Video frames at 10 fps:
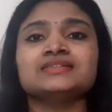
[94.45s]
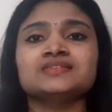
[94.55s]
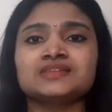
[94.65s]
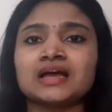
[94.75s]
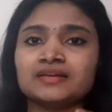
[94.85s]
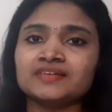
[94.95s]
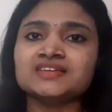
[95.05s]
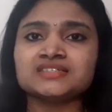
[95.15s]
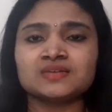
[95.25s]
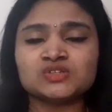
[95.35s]
The salary
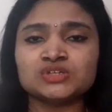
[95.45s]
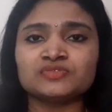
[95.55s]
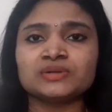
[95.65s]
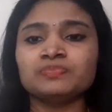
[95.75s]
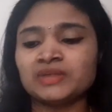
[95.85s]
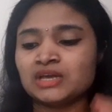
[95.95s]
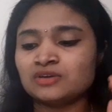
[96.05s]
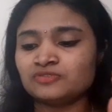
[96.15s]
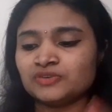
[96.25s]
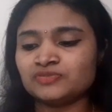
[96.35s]
is ranging from
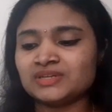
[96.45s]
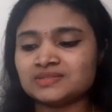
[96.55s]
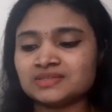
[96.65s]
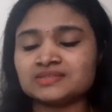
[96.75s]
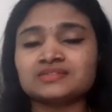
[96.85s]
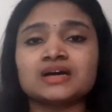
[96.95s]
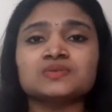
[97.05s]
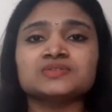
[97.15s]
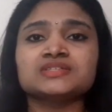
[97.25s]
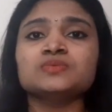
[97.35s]

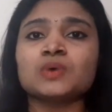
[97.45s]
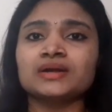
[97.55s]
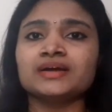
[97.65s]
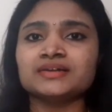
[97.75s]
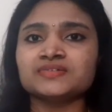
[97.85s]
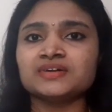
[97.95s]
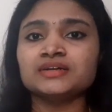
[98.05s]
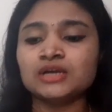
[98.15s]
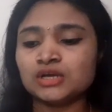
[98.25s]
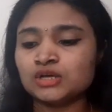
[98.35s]
56,100